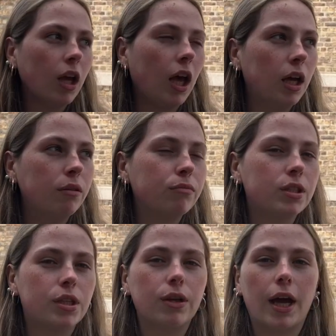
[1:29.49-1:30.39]
um
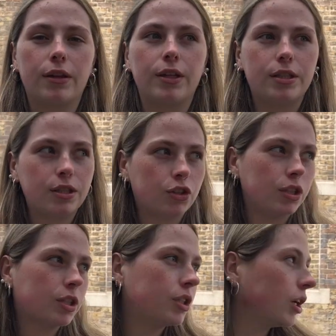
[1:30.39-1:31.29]
so yeah this is
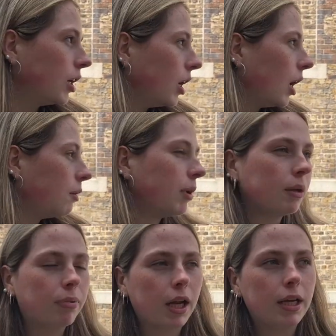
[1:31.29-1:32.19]
just a
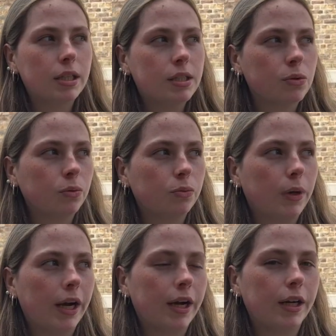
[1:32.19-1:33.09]
main place
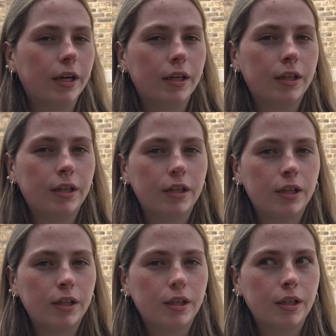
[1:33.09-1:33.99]
where
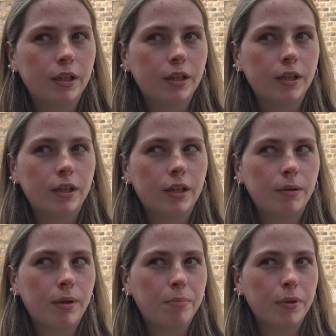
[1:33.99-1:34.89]

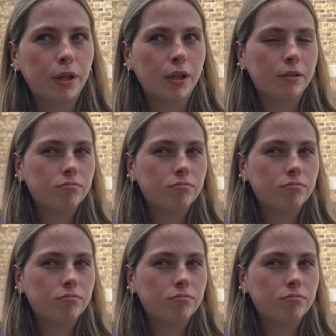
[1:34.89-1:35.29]
people